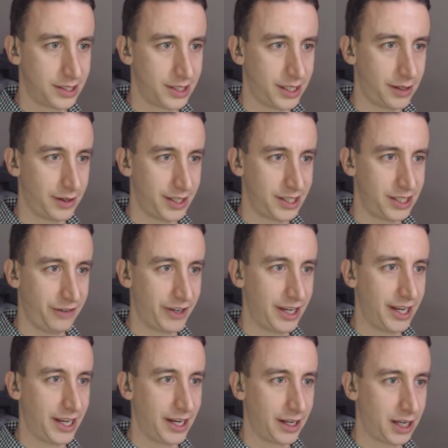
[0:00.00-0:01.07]
Let's see. Let's see if
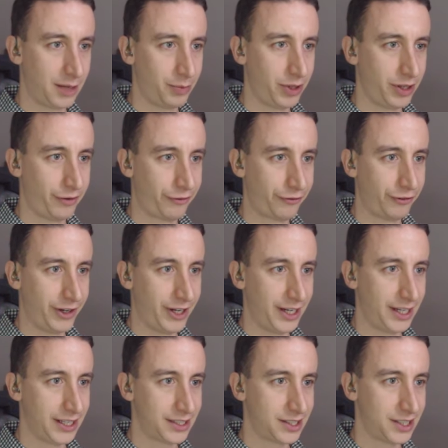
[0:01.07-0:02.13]
I can get a couple of
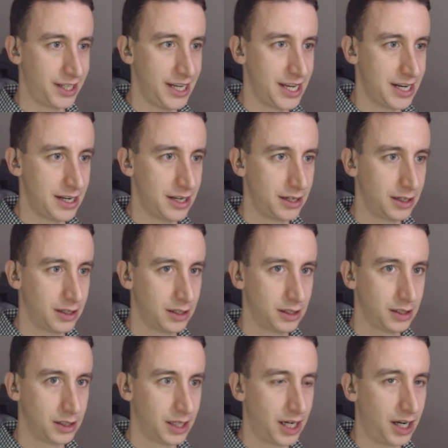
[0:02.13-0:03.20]
free hits in.
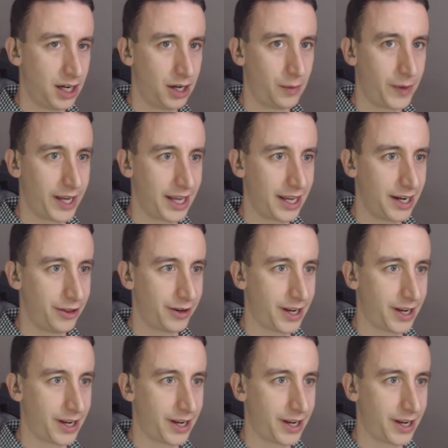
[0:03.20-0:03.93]
Oh, we got